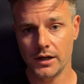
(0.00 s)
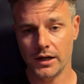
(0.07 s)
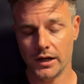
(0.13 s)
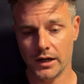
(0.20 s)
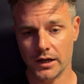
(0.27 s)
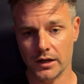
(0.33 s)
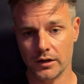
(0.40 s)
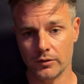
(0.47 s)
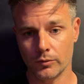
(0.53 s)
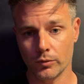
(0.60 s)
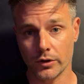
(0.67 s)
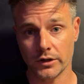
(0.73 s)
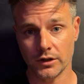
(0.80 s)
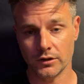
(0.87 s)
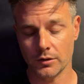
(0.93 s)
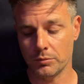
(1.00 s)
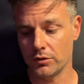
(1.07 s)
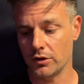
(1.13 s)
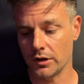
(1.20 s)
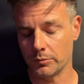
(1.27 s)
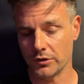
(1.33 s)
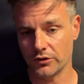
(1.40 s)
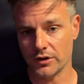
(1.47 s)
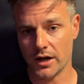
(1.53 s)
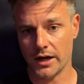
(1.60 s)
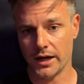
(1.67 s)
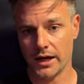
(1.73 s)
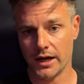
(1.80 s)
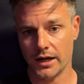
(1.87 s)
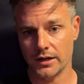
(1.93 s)
and working deployments I
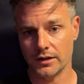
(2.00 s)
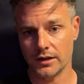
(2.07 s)
had